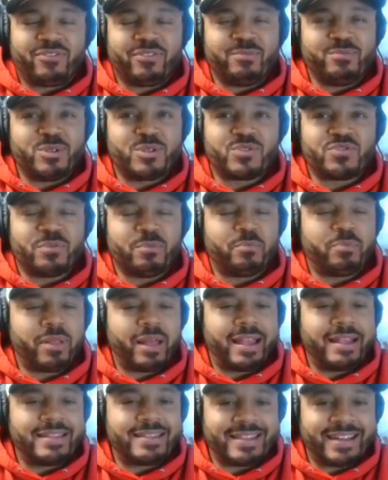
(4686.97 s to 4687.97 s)
from
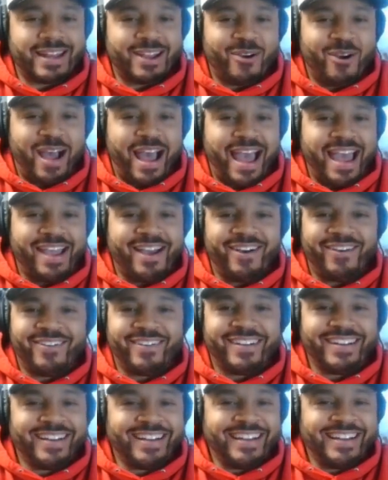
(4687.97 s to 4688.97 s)
Plain City, Ohio,
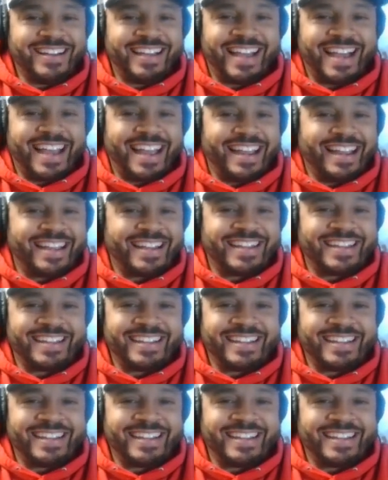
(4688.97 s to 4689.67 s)
like,